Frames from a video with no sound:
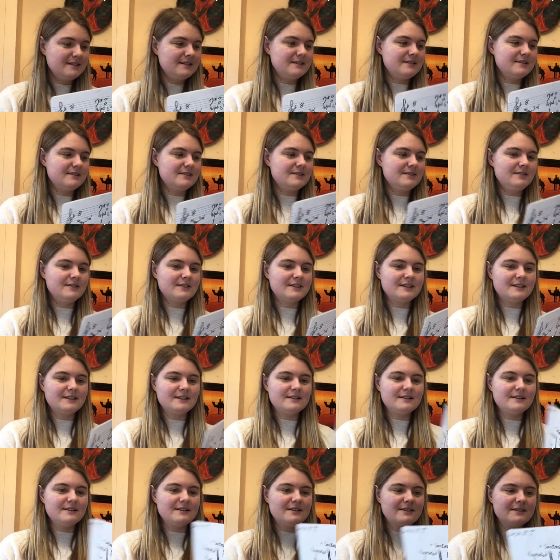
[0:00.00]
So looking at
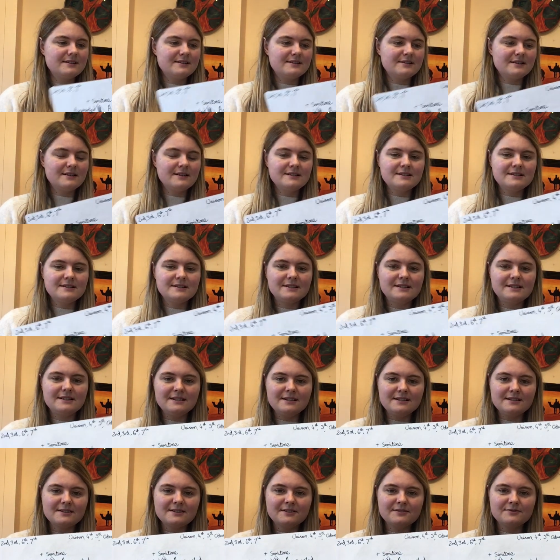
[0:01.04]
the other side,
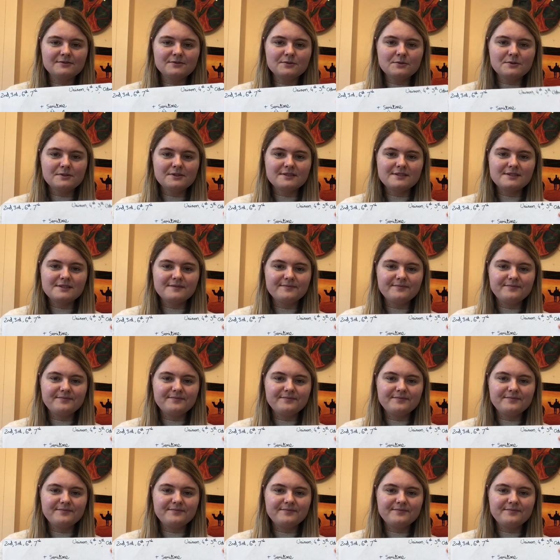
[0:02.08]
here's our fourths.